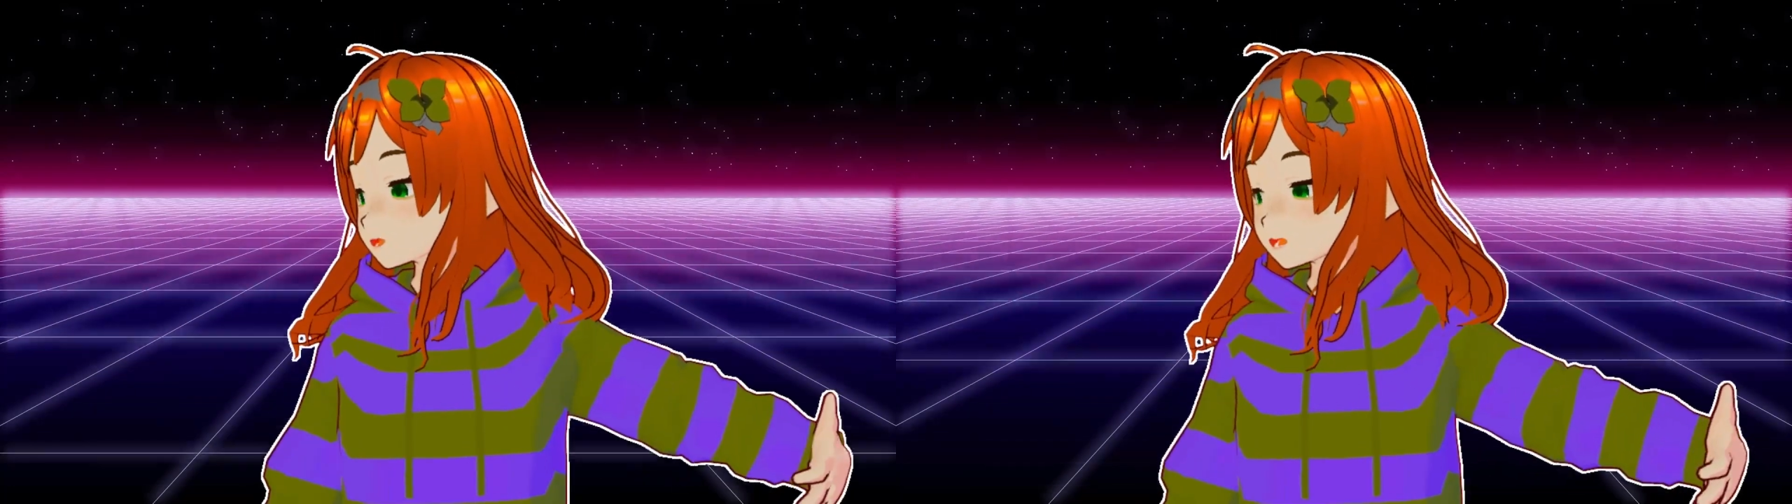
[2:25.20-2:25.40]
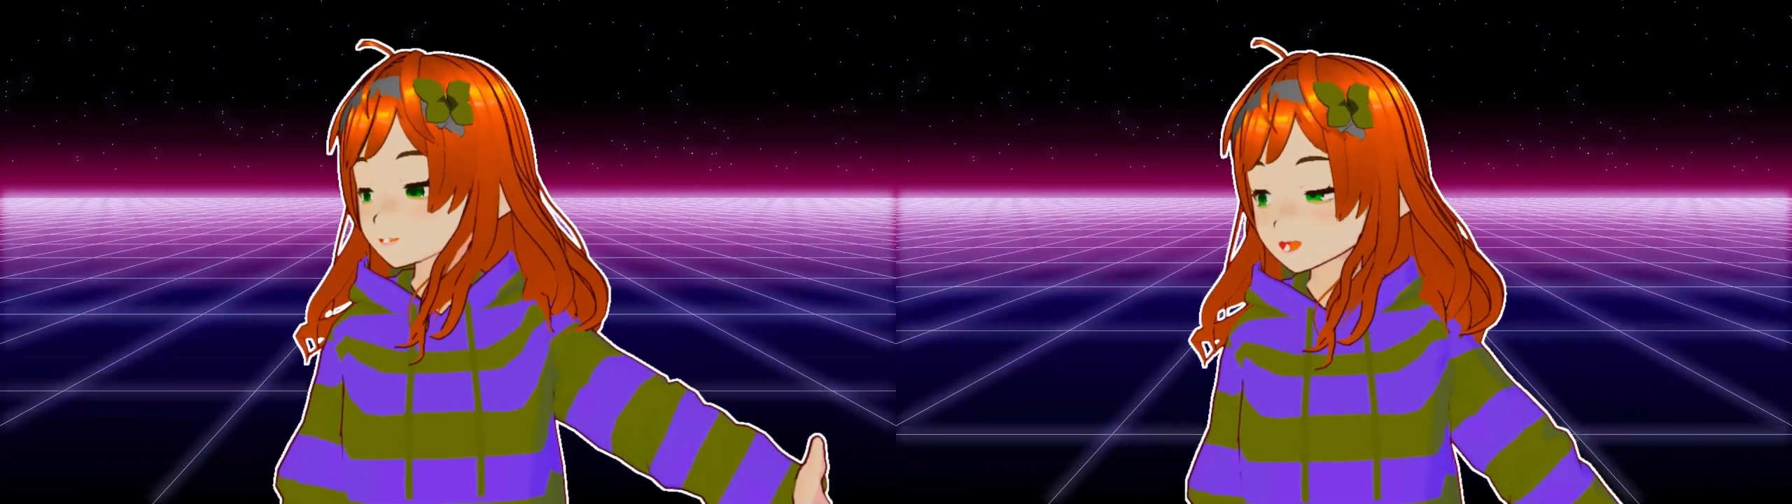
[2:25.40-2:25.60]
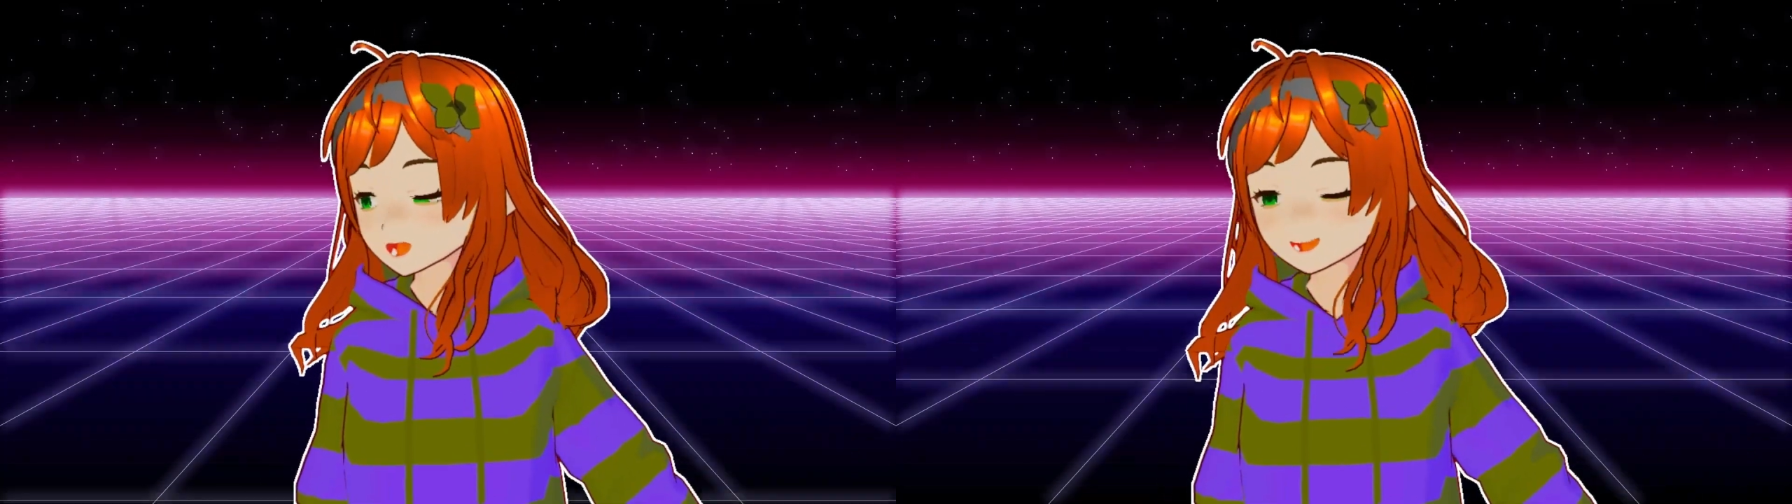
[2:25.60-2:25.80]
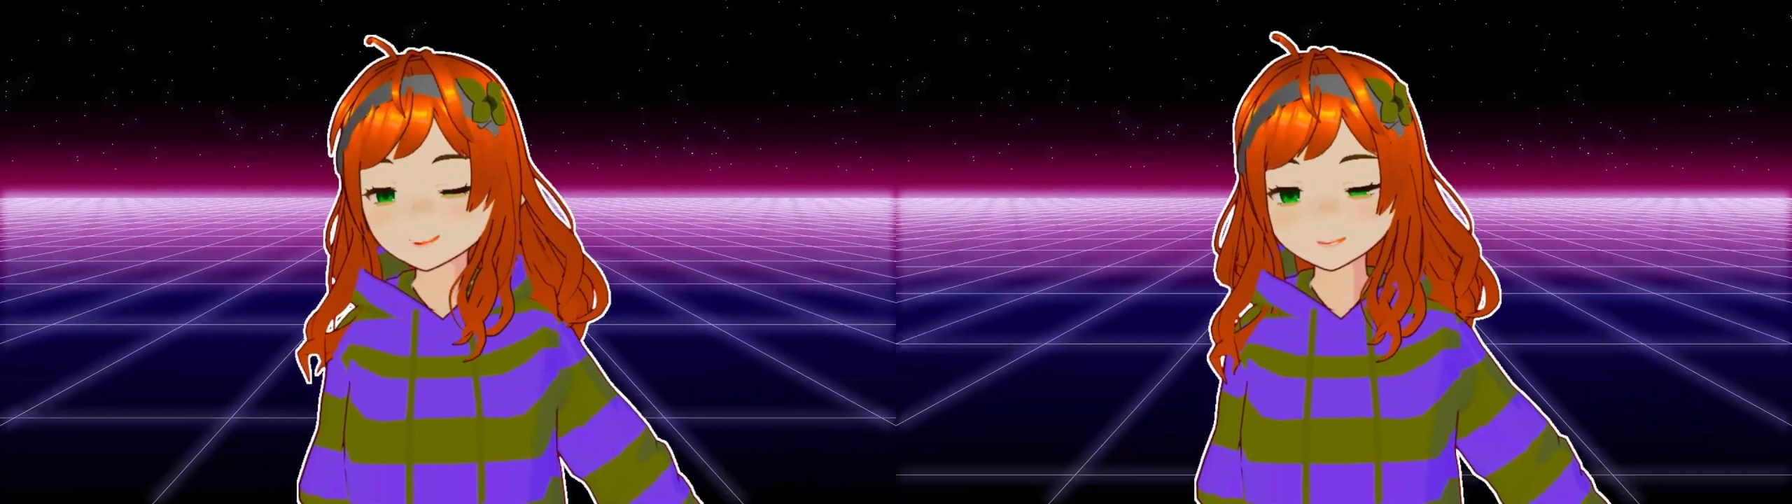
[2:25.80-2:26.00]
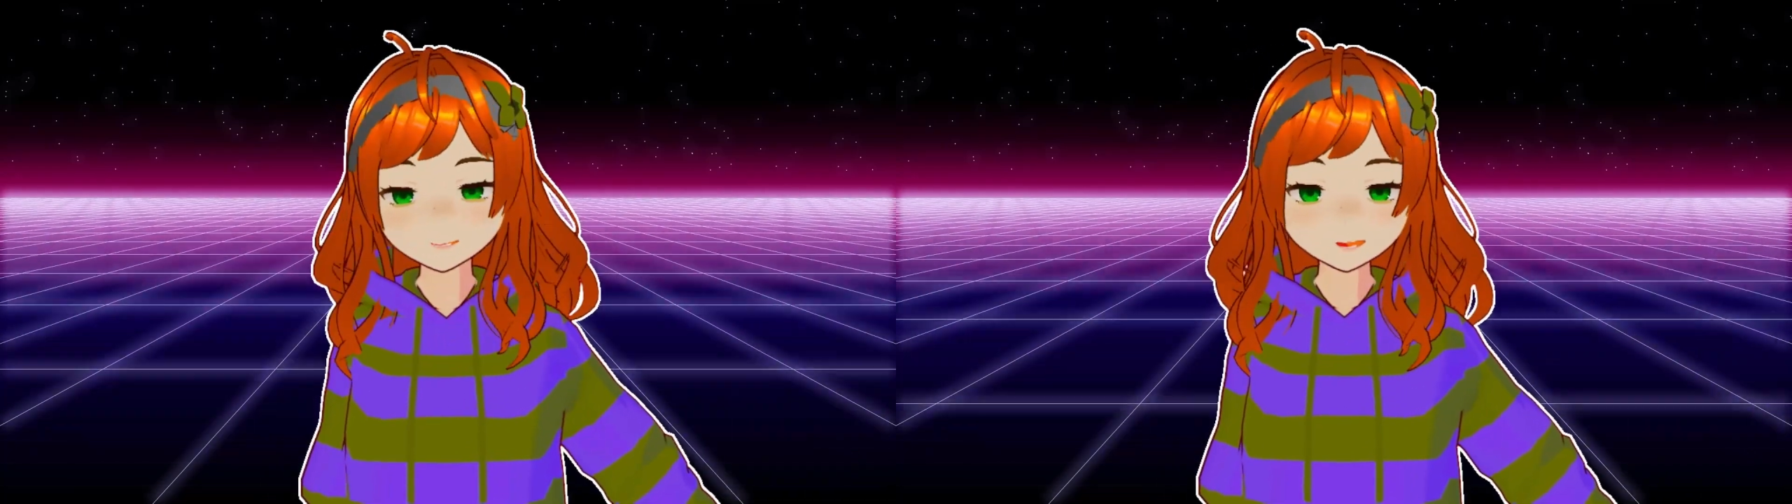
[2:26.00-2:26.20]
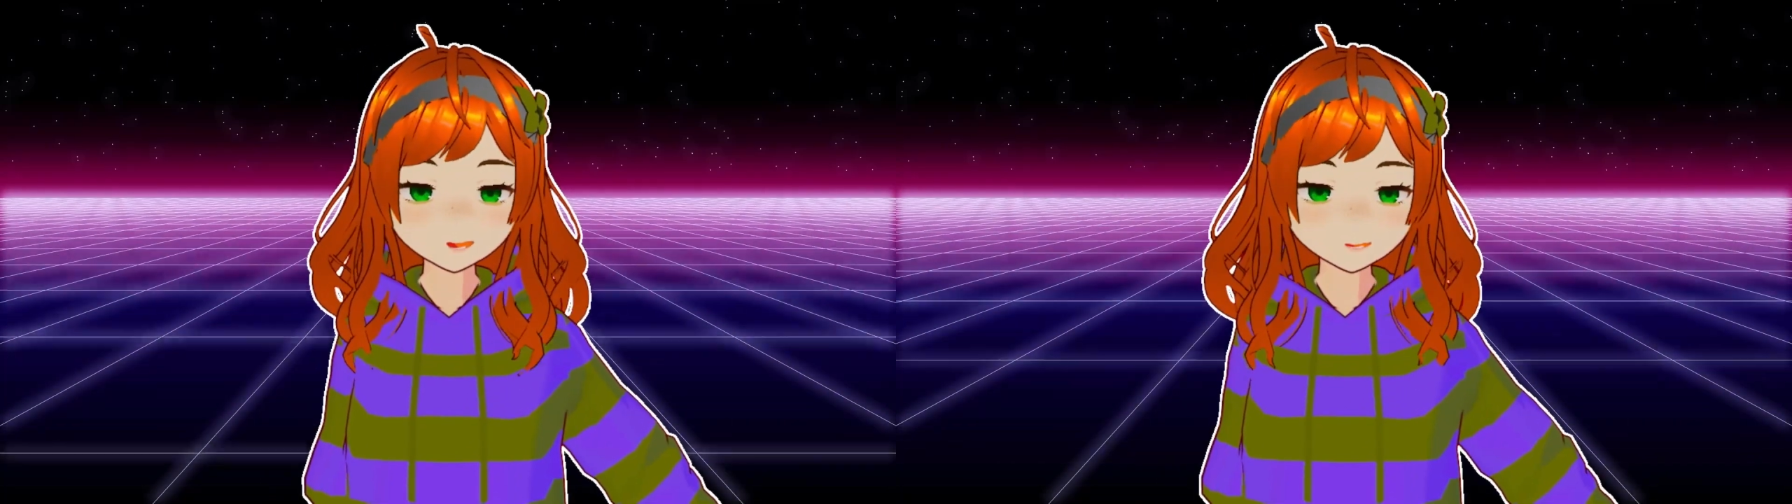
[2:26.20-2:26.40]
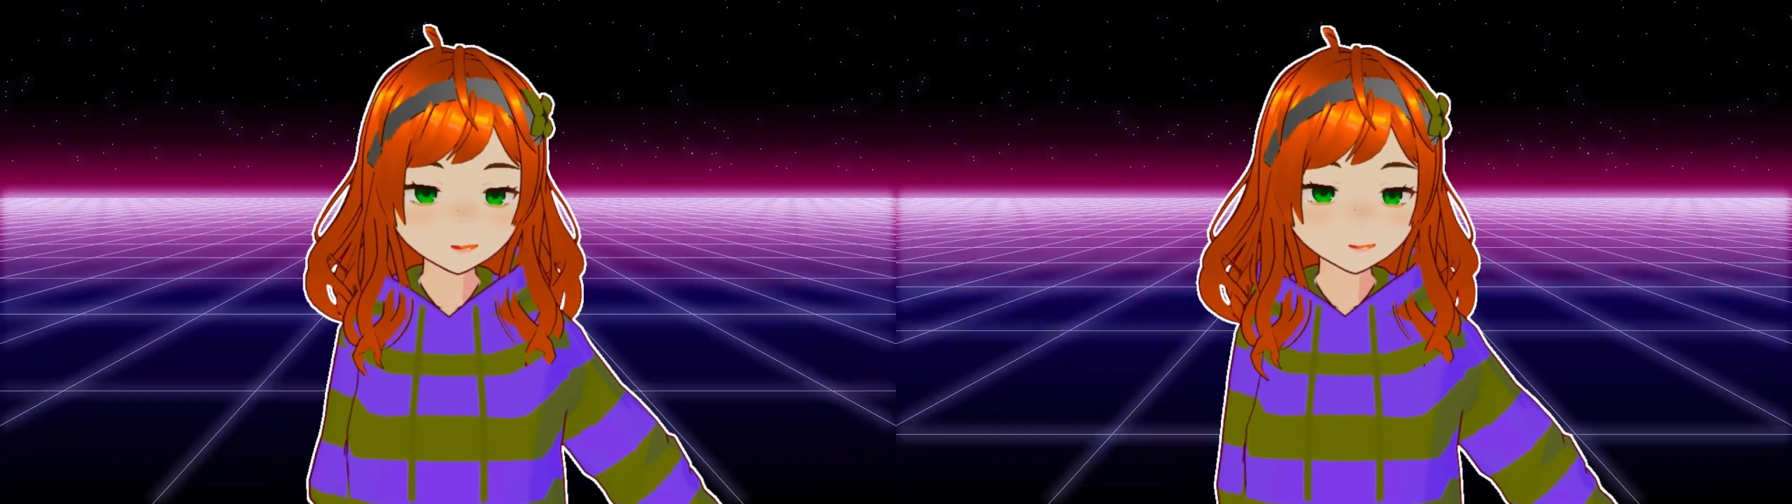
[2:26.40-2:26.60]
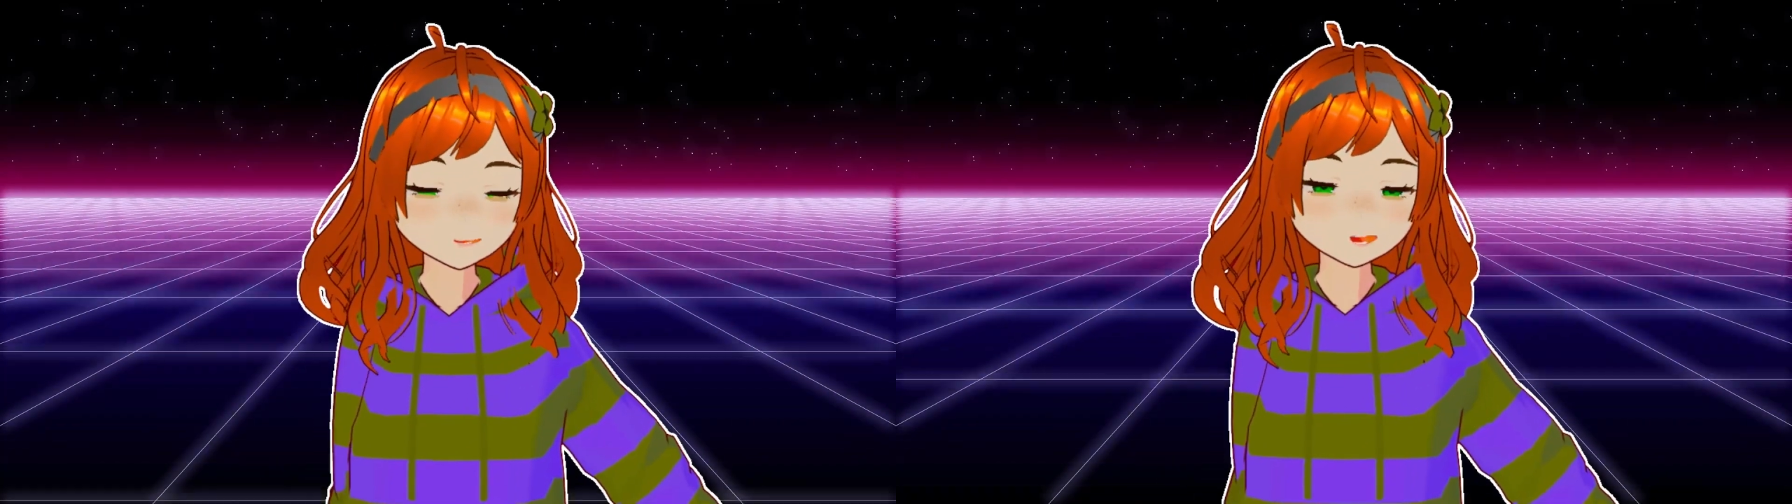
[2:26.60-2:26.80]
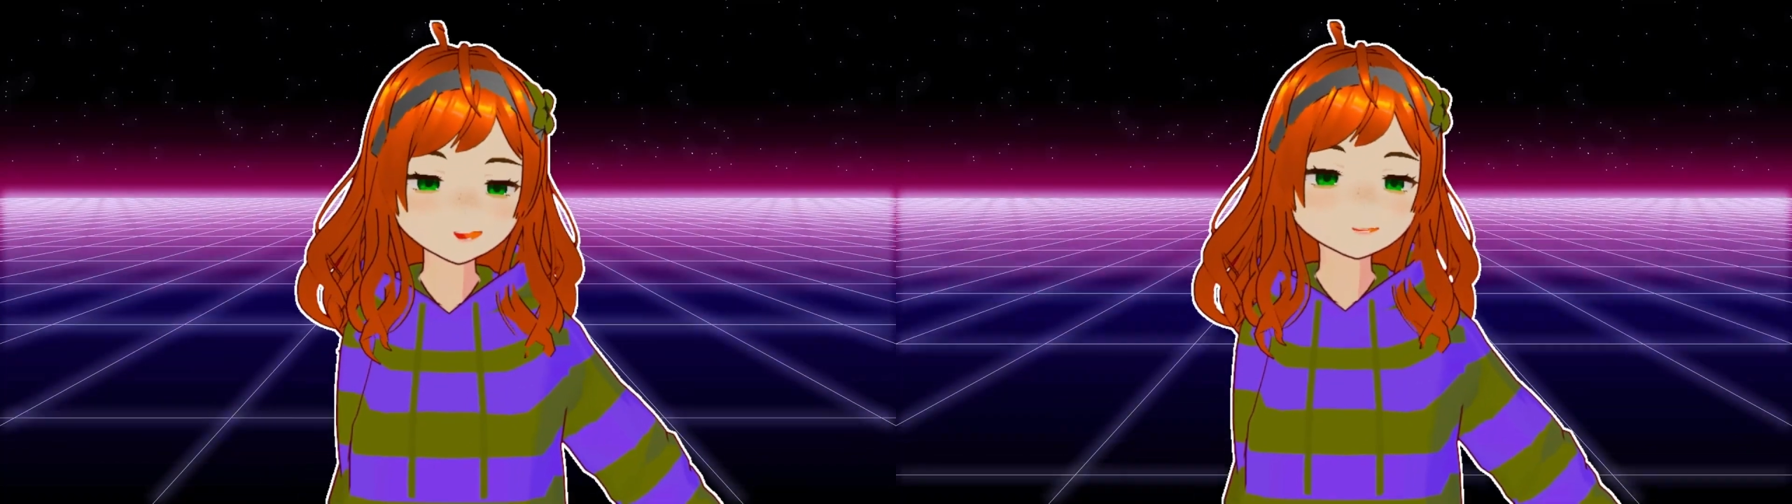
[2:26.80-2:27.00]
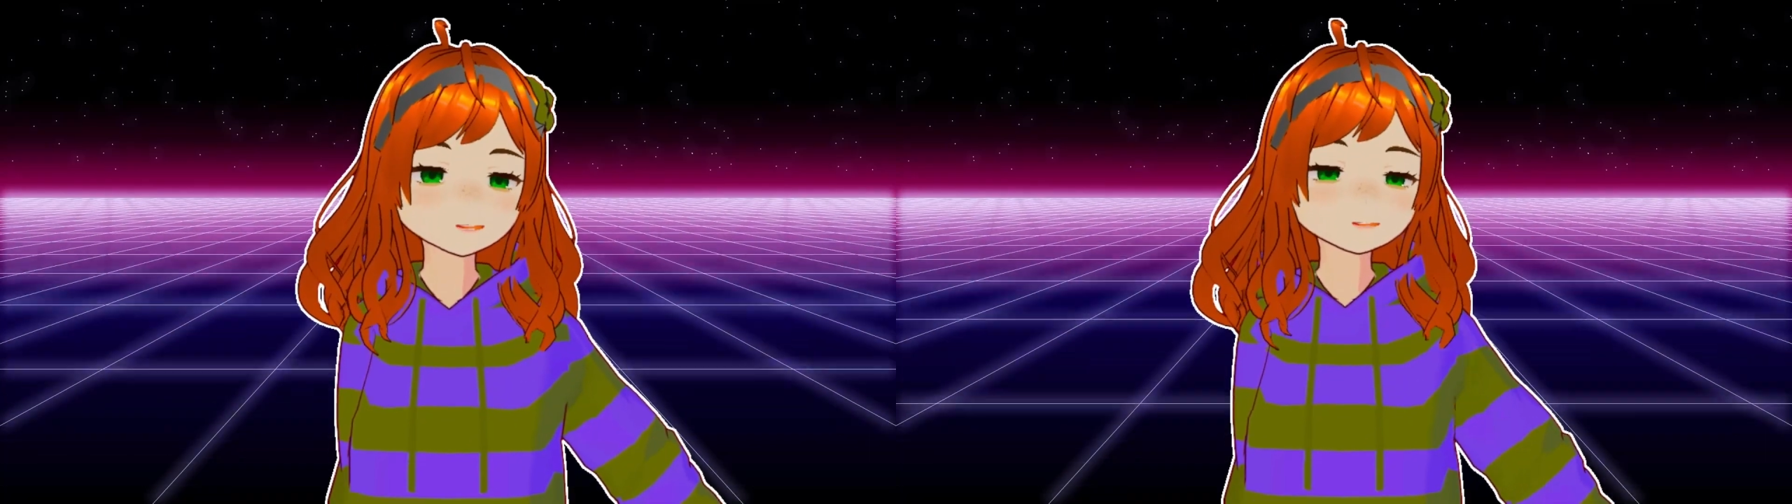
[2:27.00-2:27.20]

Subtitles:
and taken seriously. All right,